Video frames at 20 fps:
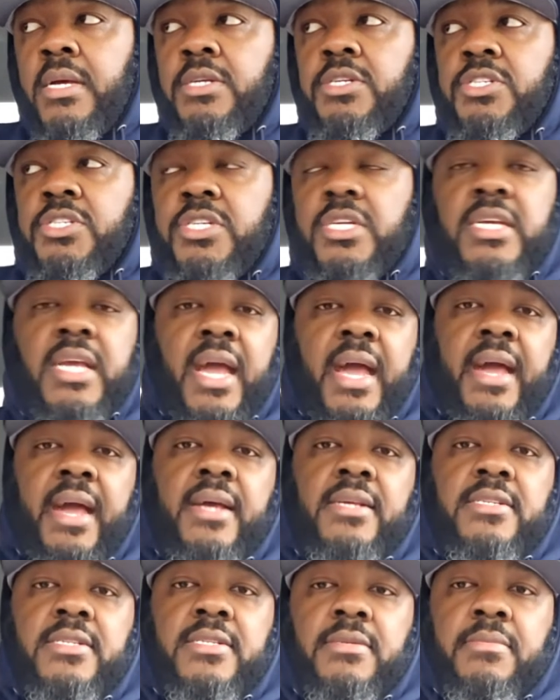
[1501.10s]
she
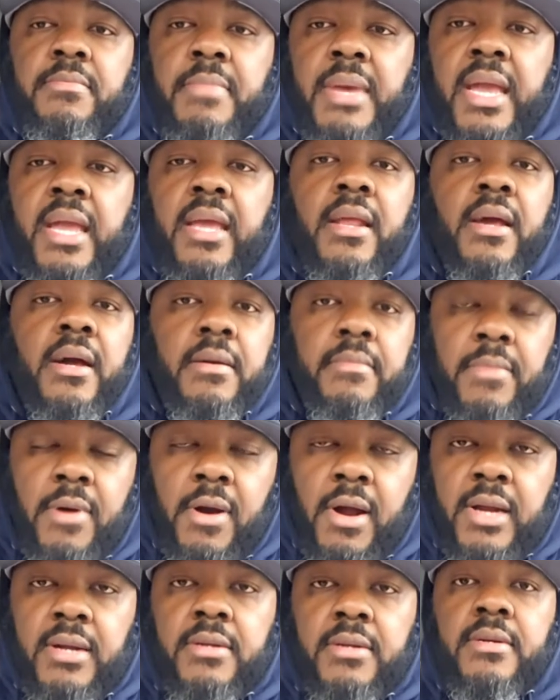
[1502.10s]
has made her
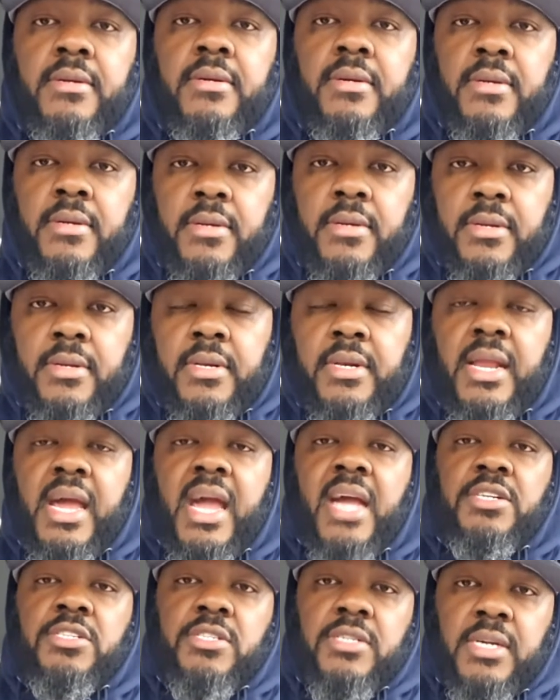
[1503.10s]
mark
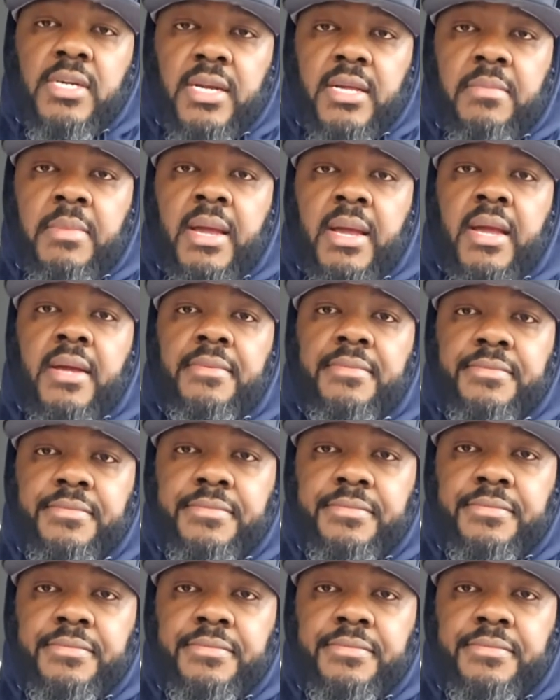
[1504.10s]
nationally, man.